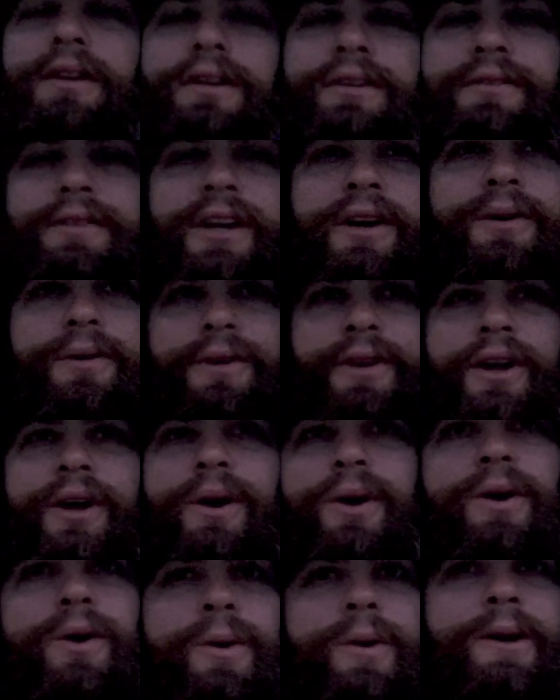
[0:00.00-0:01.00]
Don't
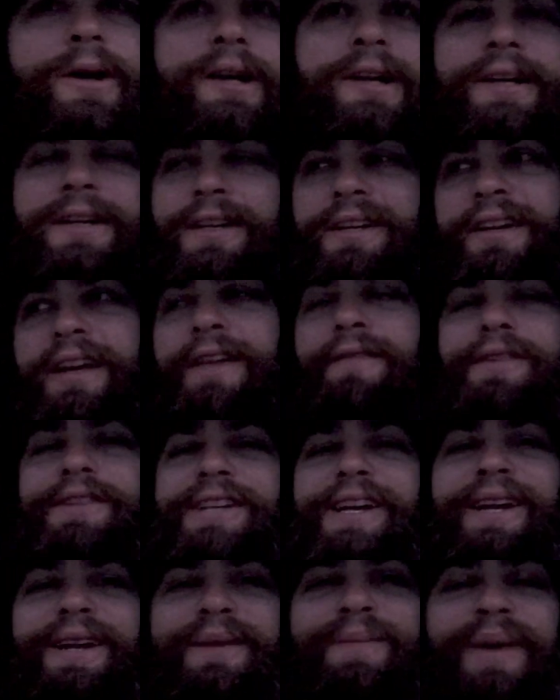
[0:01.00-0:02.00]
know if it's
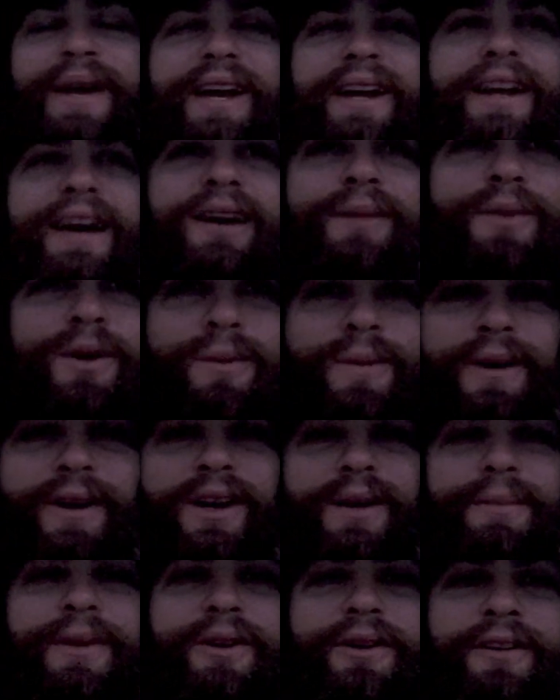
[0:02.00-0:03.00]
gonna pan out, but we're gonna
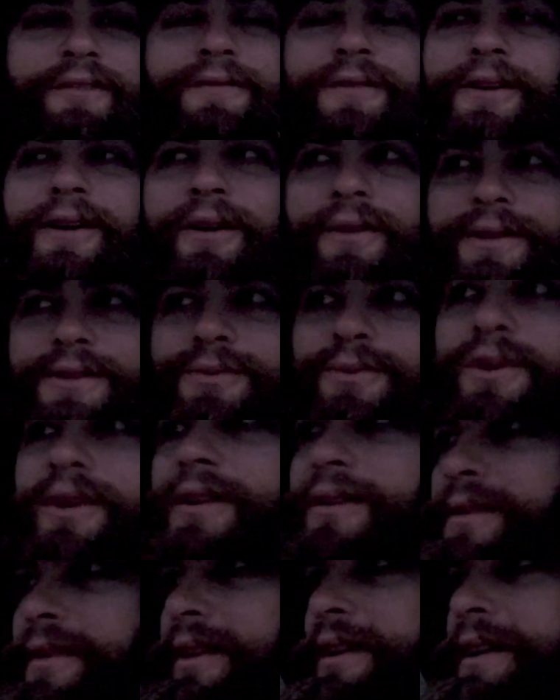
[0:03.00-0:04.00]
milk it for all it's worth.